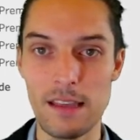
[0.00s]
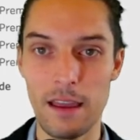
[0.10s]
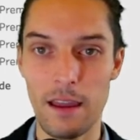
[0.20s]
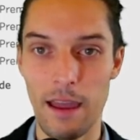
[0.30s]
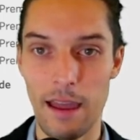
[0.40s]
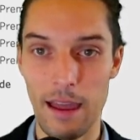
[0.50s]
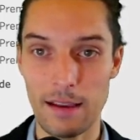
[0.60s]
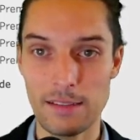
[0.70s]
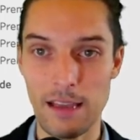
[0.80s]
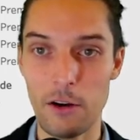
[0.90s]

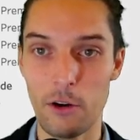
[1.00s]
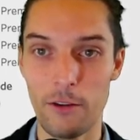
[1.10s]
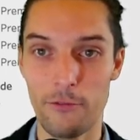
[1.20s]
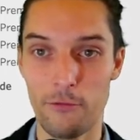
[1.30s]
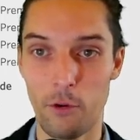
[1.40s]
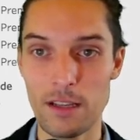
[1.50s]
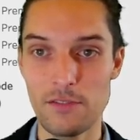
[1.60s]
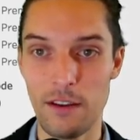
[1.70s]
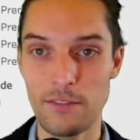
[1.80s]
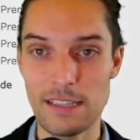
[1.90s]
etc., 40s,
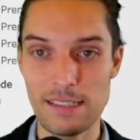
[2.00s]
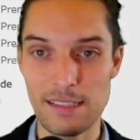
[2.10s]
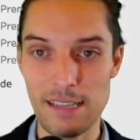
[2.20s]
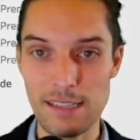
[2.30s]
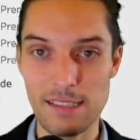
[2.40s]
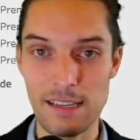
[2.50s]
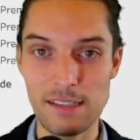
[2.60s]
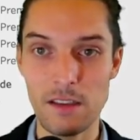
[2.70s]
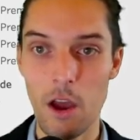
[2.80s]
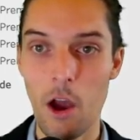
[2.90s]
50s, and
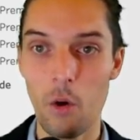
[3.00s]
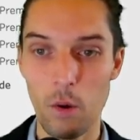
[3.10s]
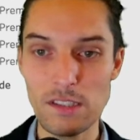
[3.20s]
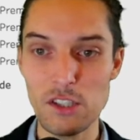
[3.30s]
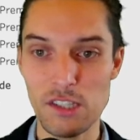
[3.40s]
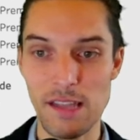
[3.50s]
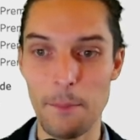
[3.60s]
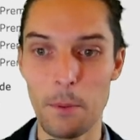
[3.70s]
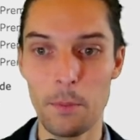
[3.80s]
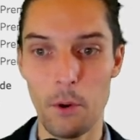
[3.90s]
60s, what's your
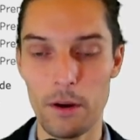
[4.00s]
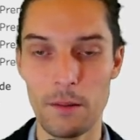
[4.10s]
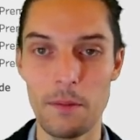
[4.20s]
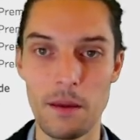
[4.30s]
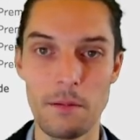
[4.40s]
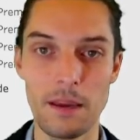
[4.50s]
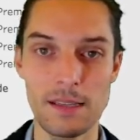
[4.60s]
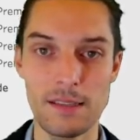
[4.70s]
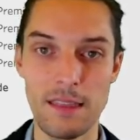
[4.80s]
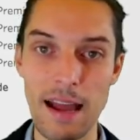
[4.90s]
step up going to be?
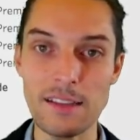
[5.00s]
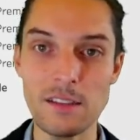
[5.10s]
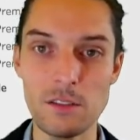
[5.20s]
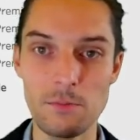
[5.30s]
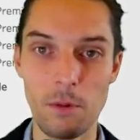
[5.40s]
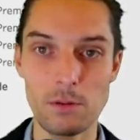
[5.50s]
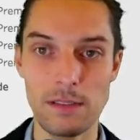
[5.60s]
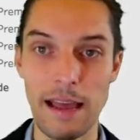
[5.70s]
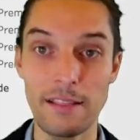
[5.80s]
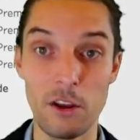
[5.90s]
Because that's most
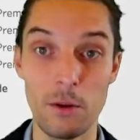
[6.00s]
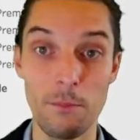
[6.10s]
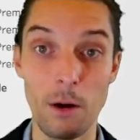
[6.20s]
likely your